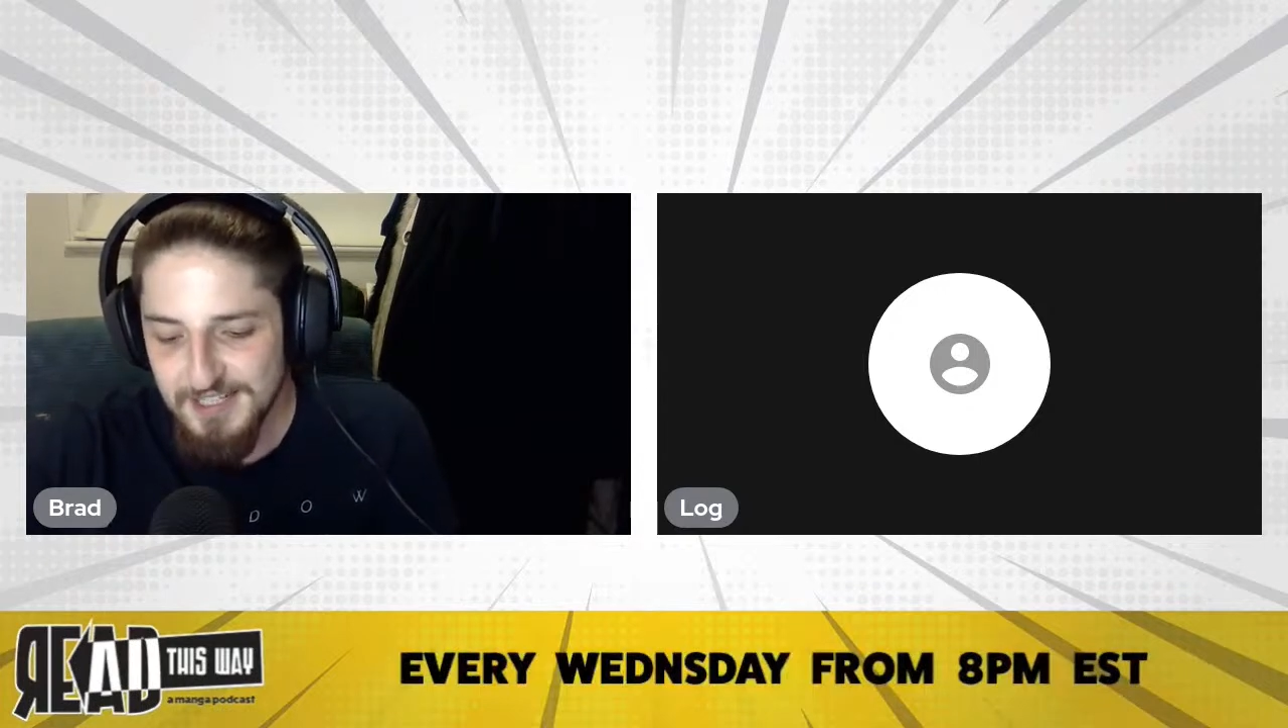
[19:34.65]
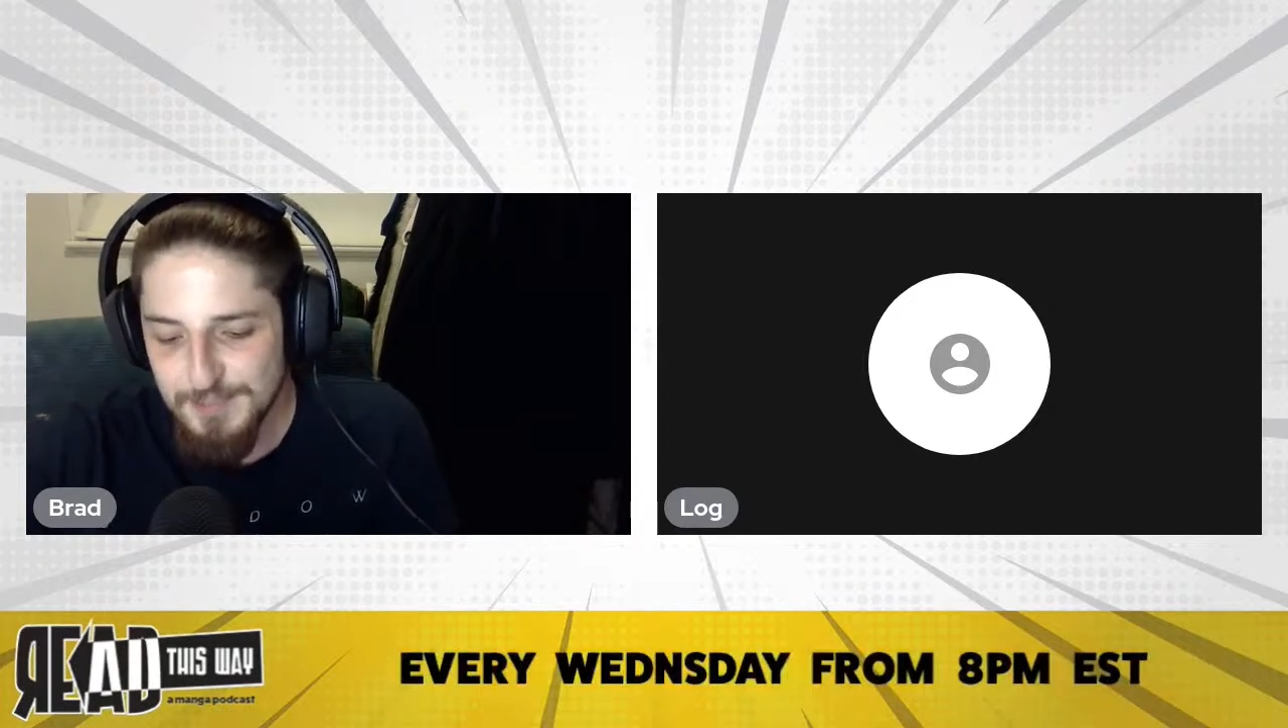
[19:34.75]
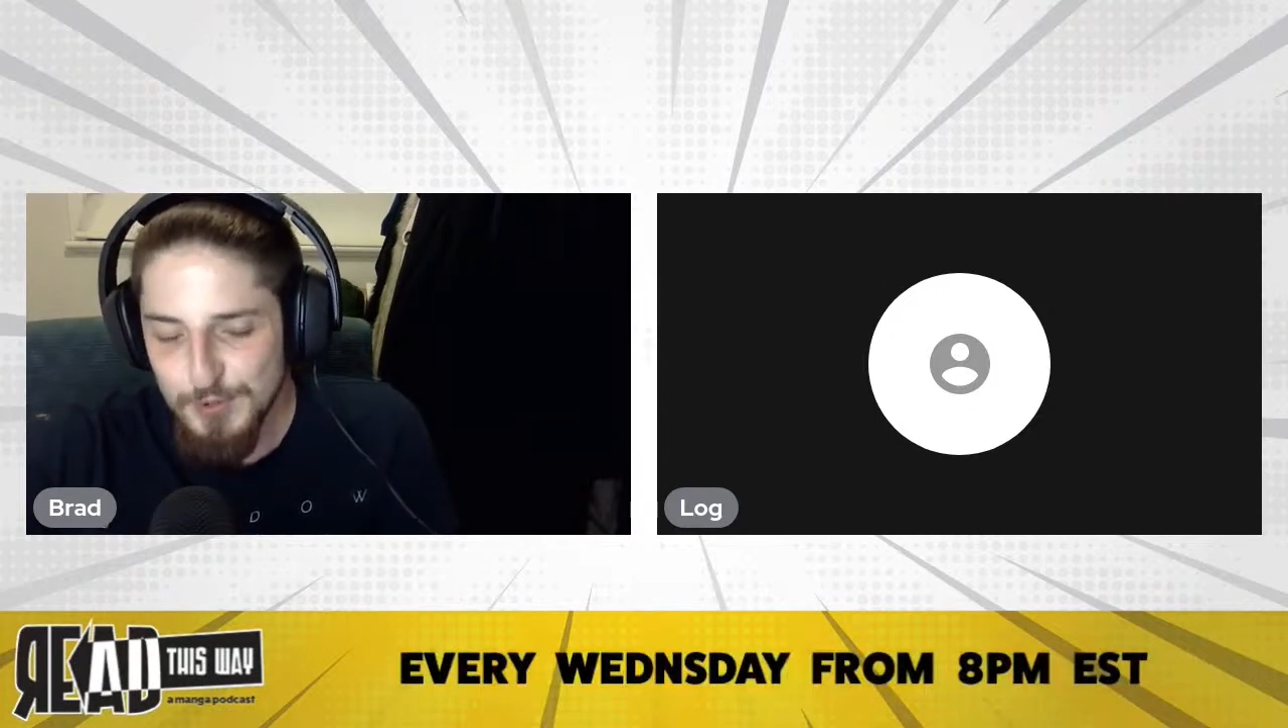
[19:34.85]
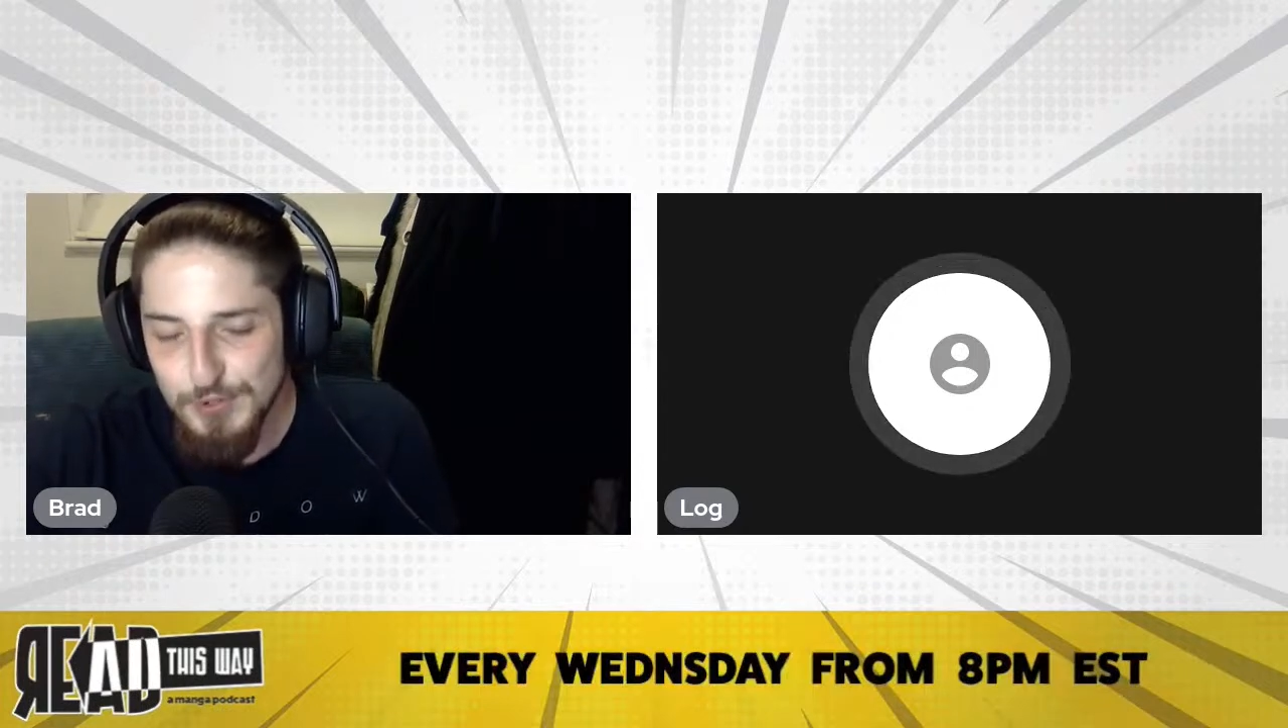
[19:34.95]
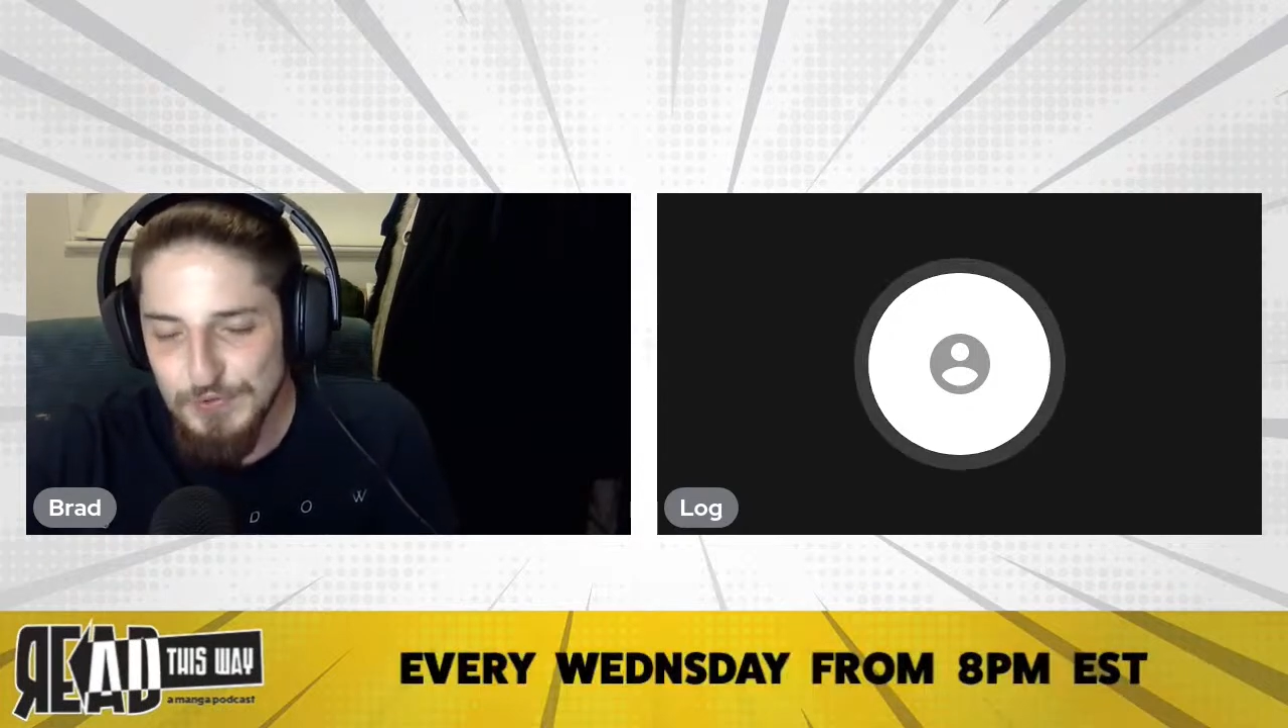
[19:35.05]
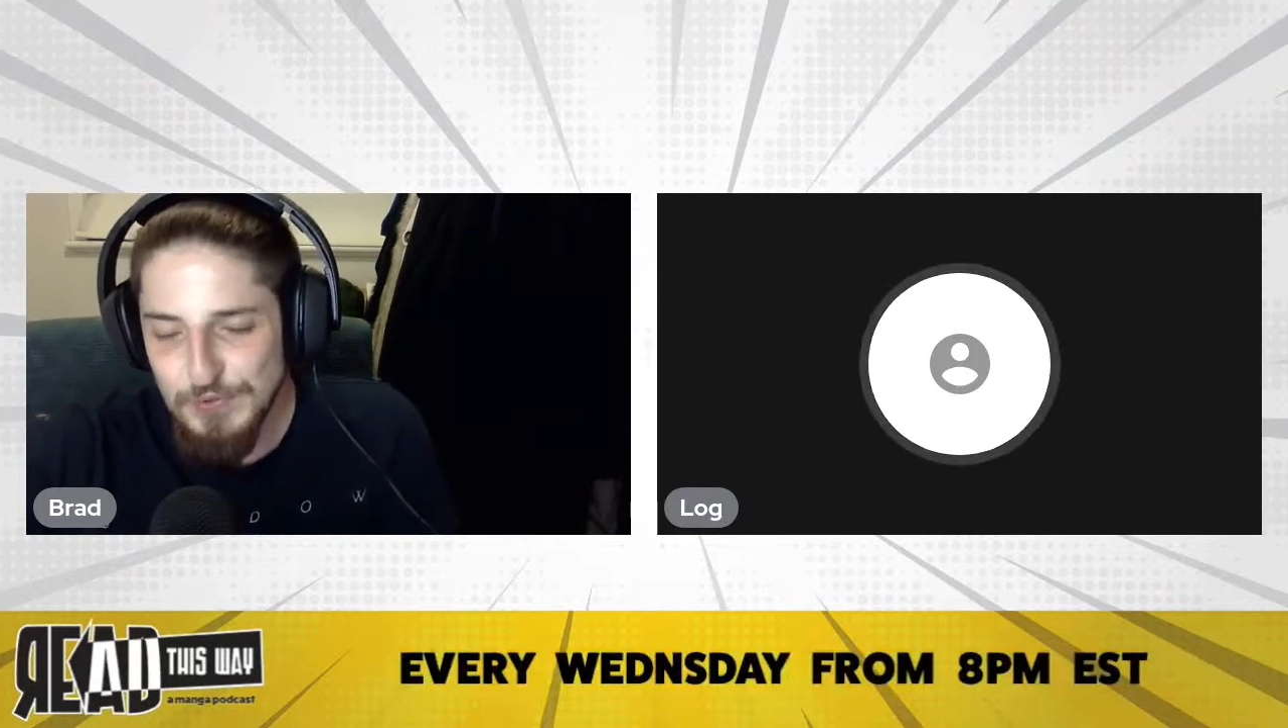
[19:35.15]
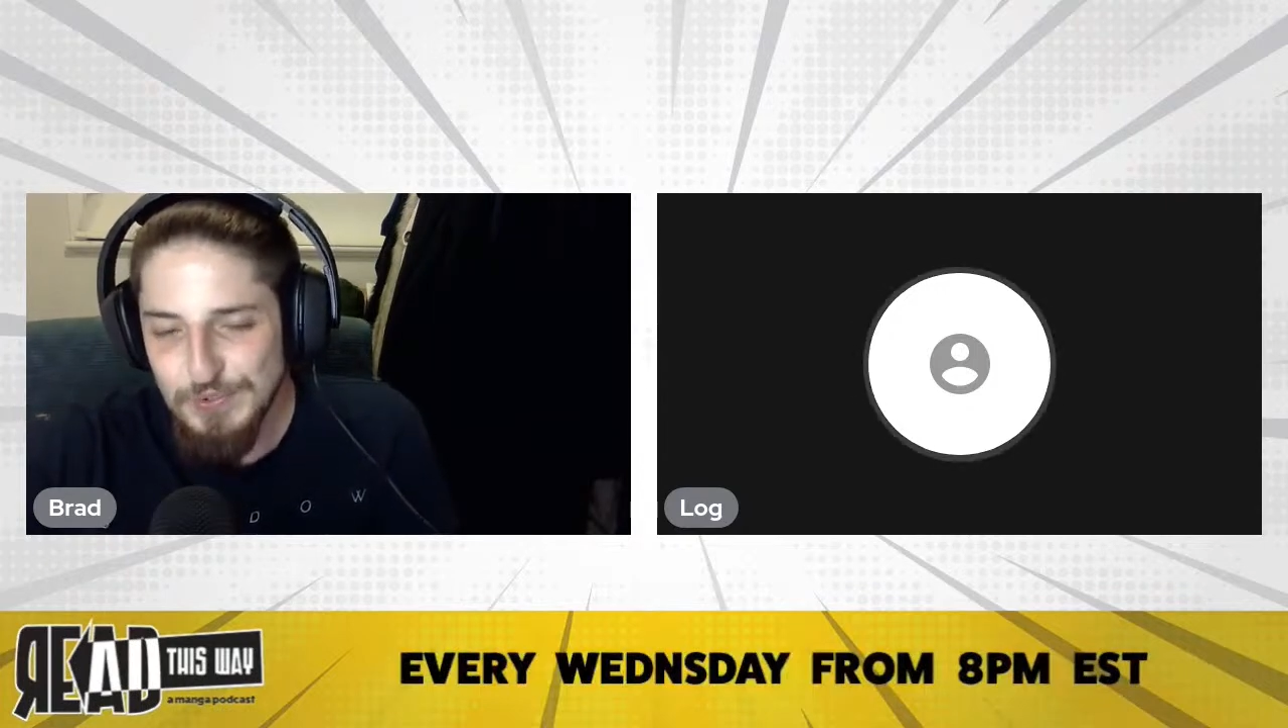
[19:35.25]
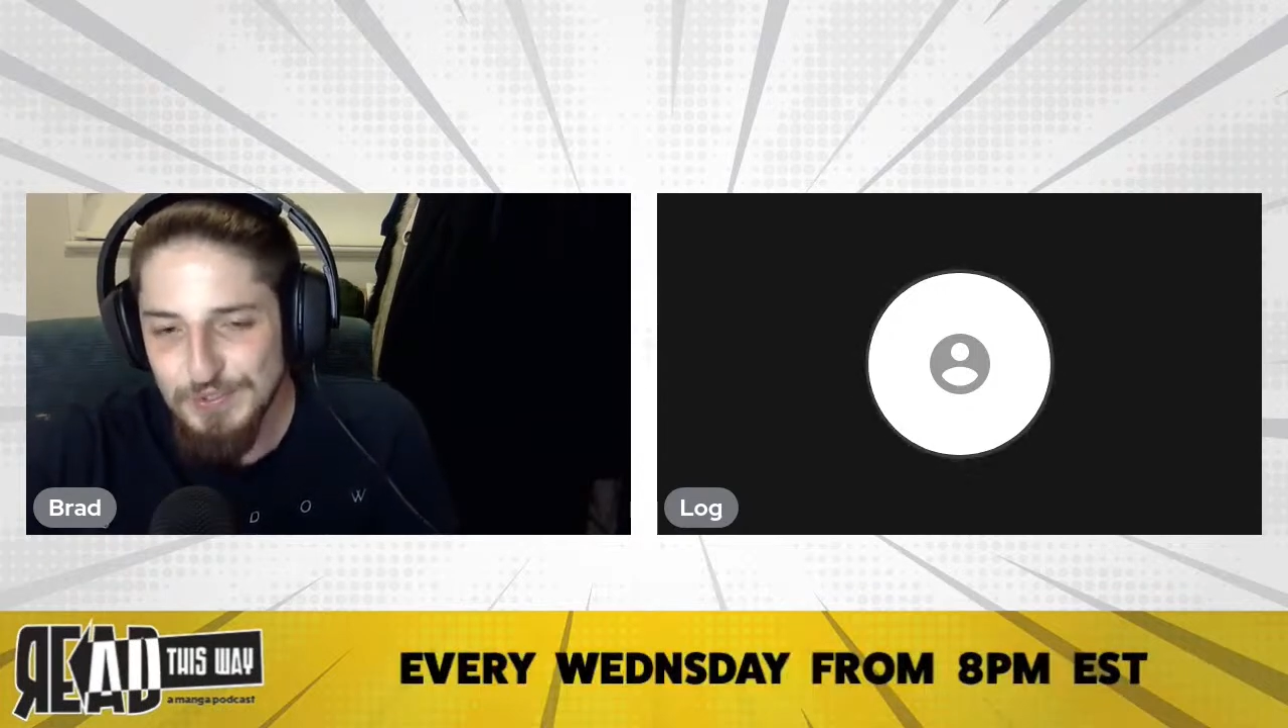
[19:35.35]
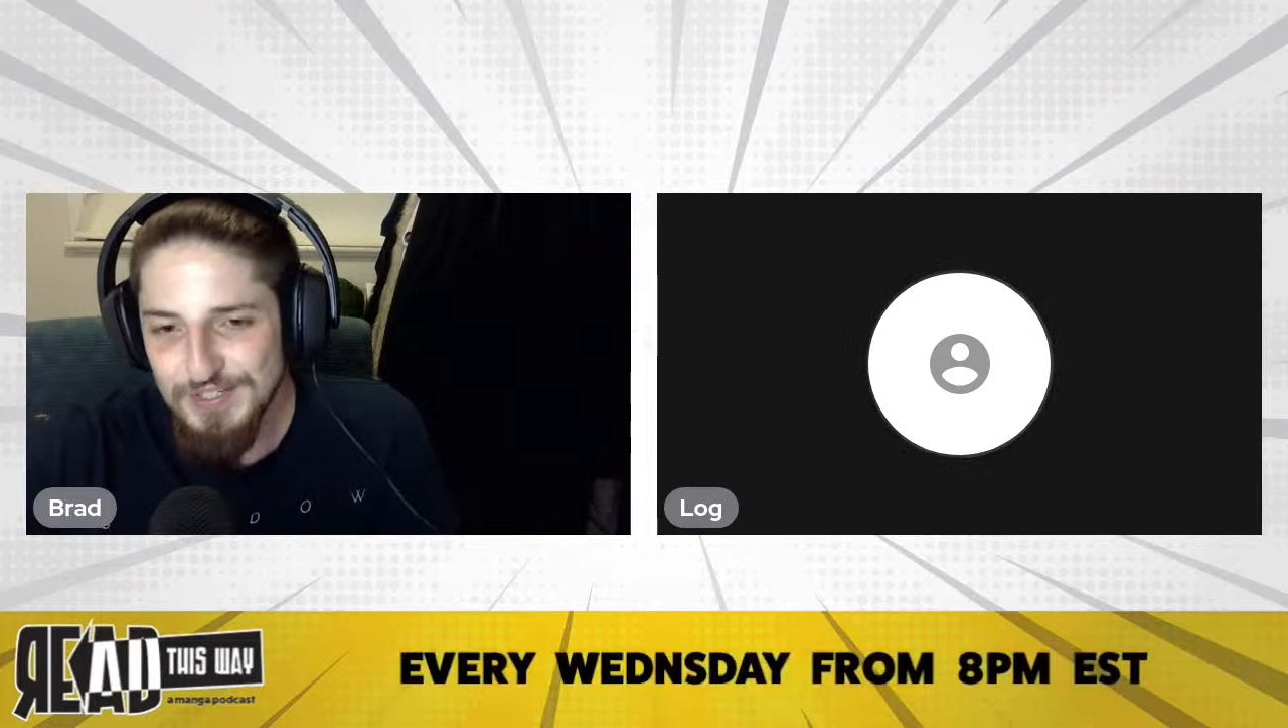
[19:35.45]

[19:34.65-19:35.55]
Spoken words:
it's beautiful.